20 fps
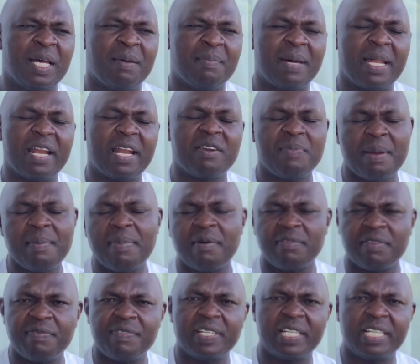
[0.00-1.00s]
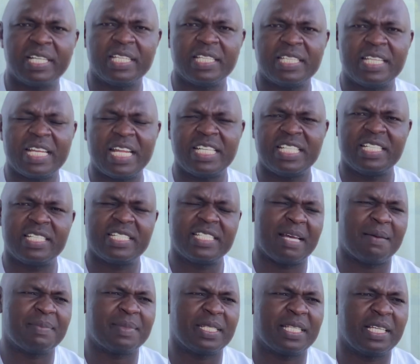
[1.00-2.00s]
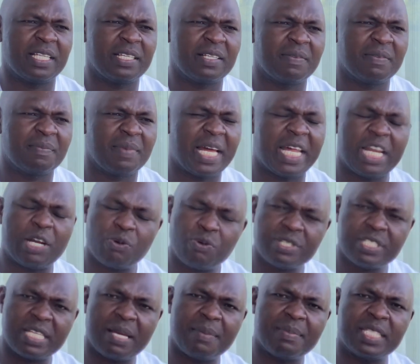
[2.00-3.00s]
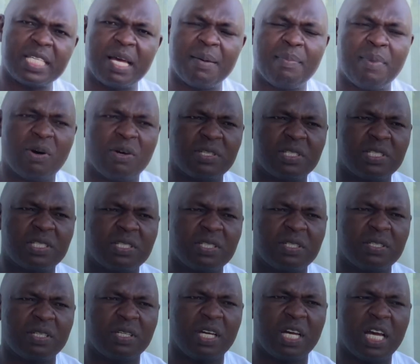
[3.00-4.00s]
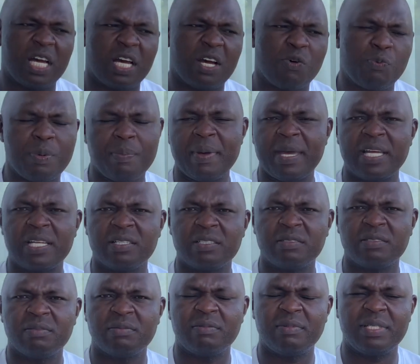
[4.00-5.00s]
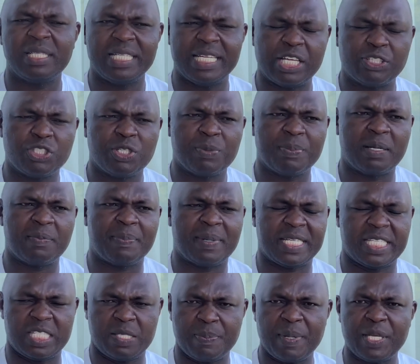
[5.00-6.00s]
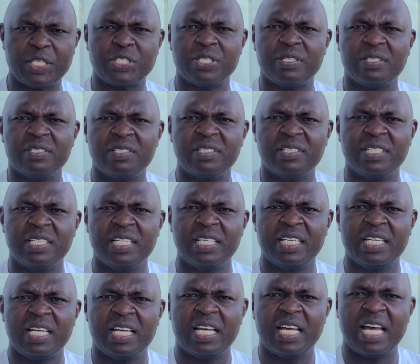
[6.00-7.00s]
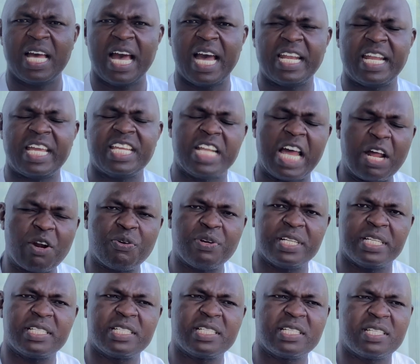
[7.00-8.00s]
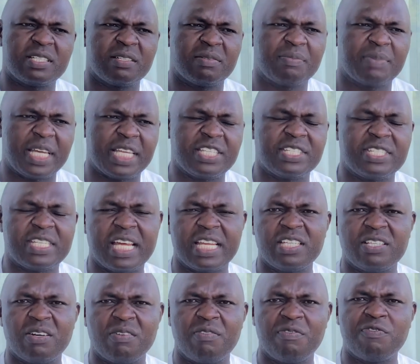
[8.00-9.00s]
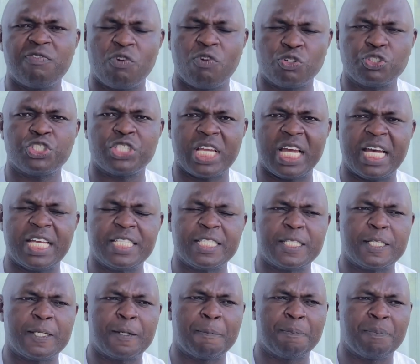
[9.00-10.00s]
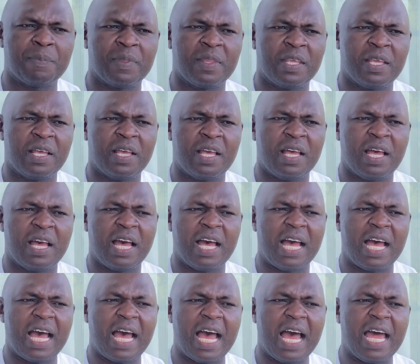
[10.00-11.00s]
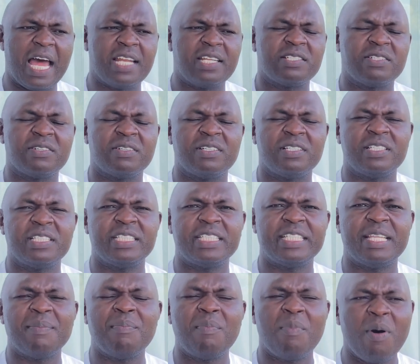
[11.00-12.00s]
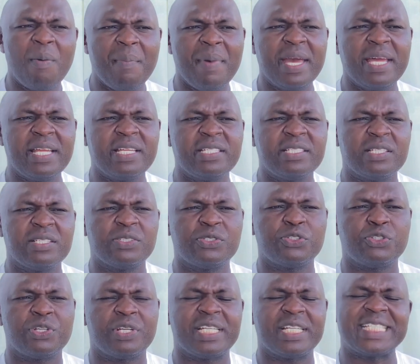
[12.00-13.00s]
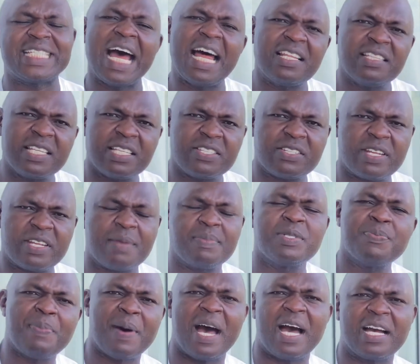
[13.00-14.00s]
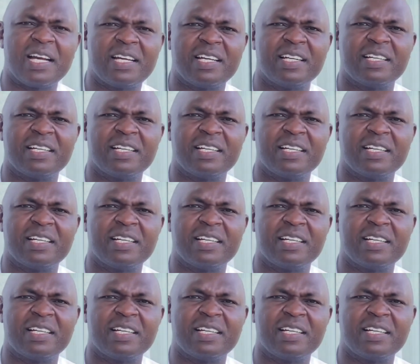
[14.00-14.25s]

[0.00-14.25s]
but I remember vividly that I did something, and I wrote something about women leadership and participation, and I narrowed it case study of VOSH Church. And the moment she returned the scripts back,